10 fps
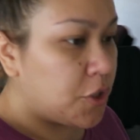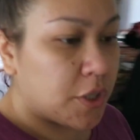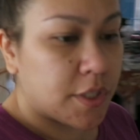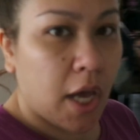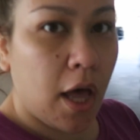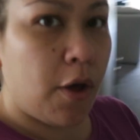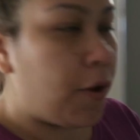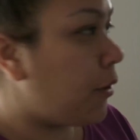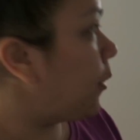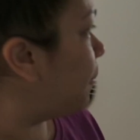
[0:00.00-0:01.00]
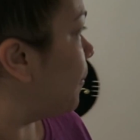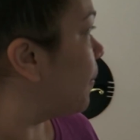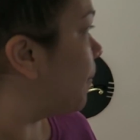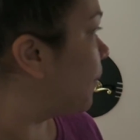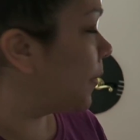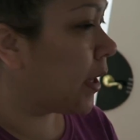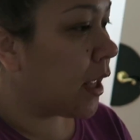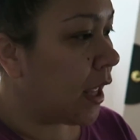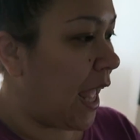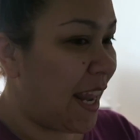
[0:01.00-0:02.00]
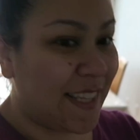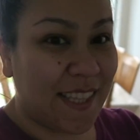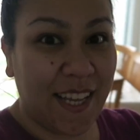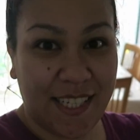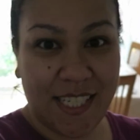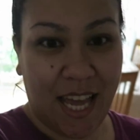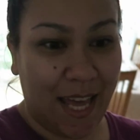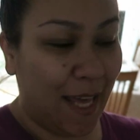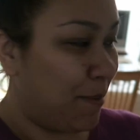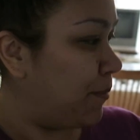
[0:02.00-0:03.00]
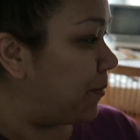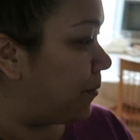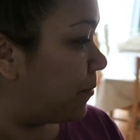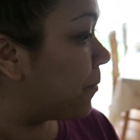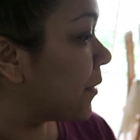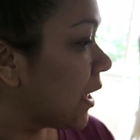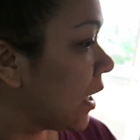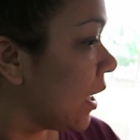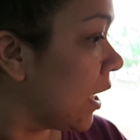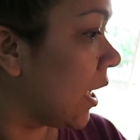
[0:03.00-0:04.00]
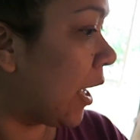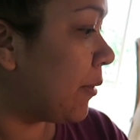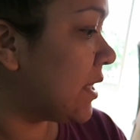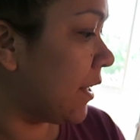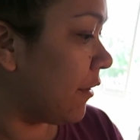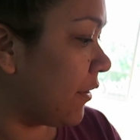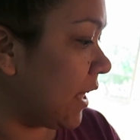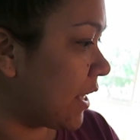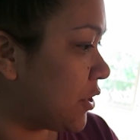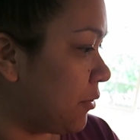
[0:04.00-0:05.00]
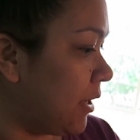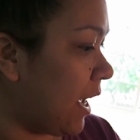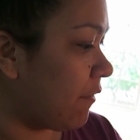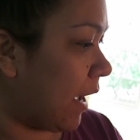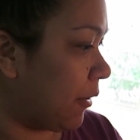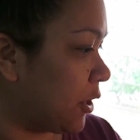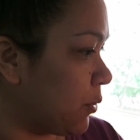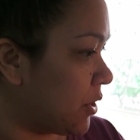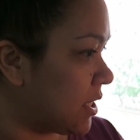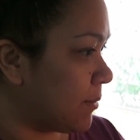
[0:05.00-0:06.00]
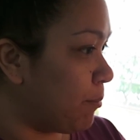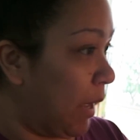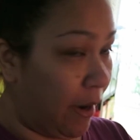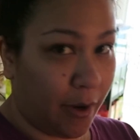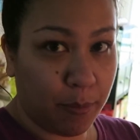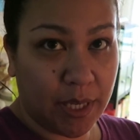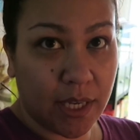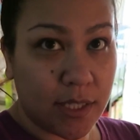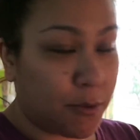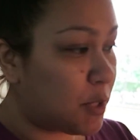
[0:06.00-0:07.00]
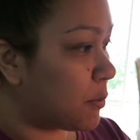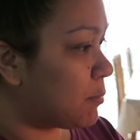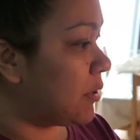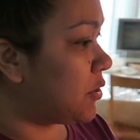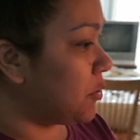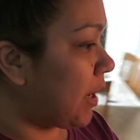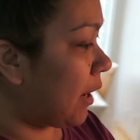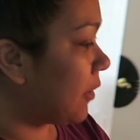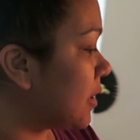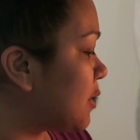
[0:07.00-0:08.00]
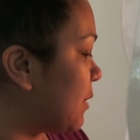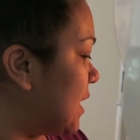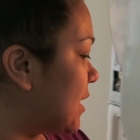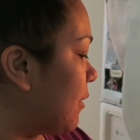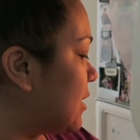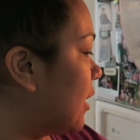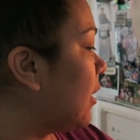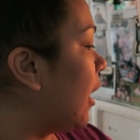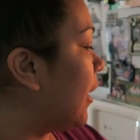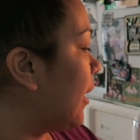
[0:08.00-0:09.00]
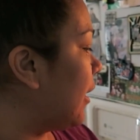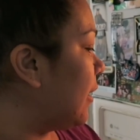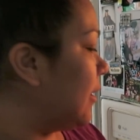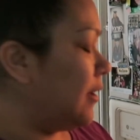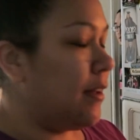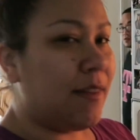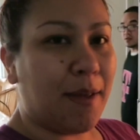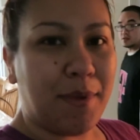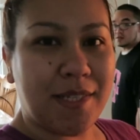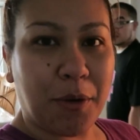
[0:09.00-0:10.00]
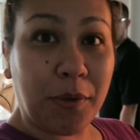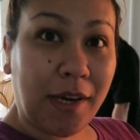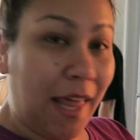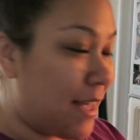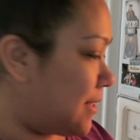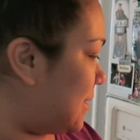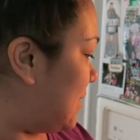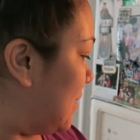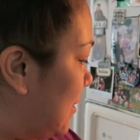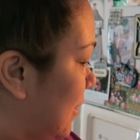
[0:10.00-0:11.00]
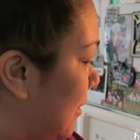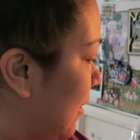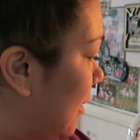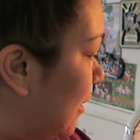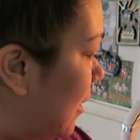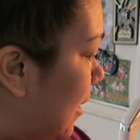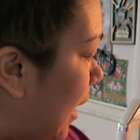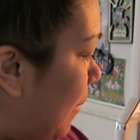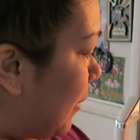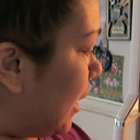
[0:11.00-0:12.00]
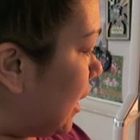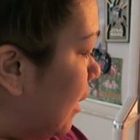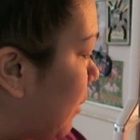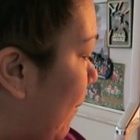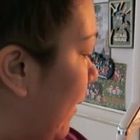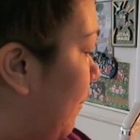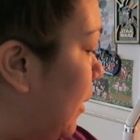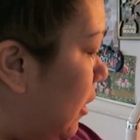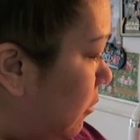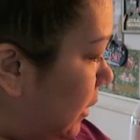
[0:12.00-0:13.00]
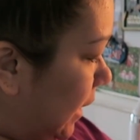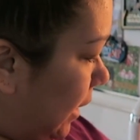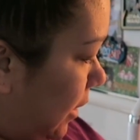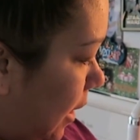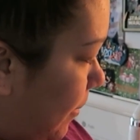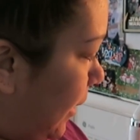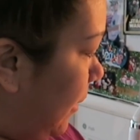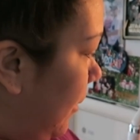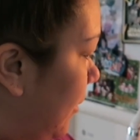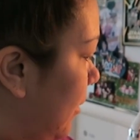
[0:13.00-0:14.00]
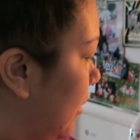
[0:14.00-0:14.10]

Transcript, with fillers: Just got home, and it's lunchtime. I was there for like two and a half hours, which is better because it was supposed to be two hours, but since I was there longer, that means I work less. I'm gonna eat probably bologna. How about you?